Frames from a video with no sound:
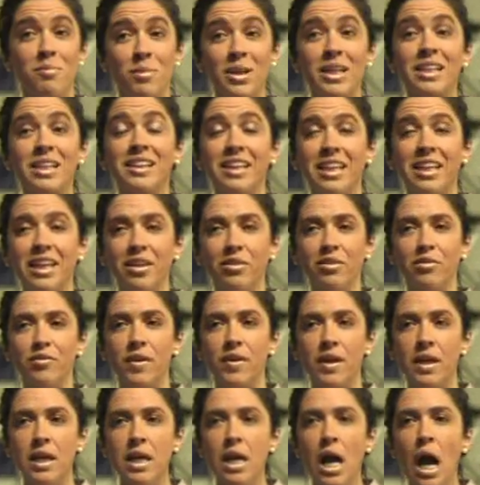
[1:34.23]
I'm going to leave.
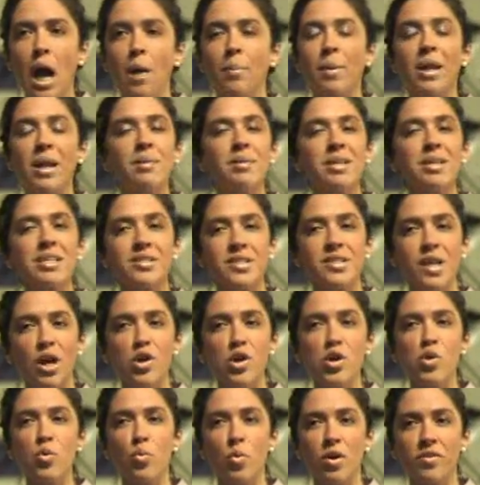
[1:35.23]
But I'm going to tell
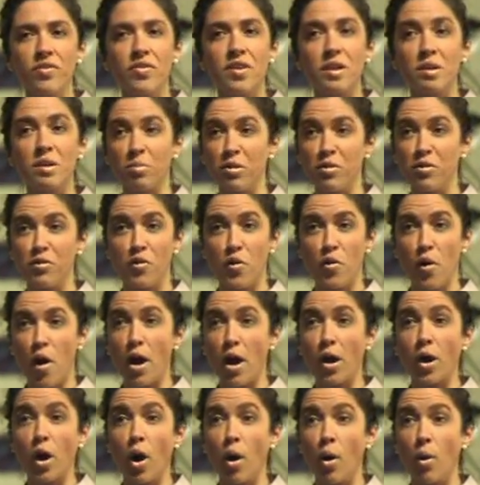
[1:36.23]
you one thing before
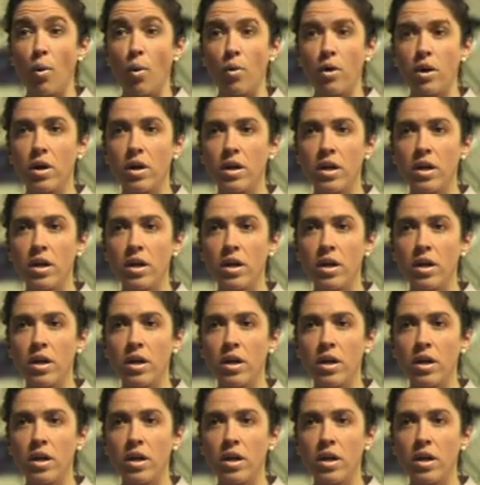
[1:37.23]
I go.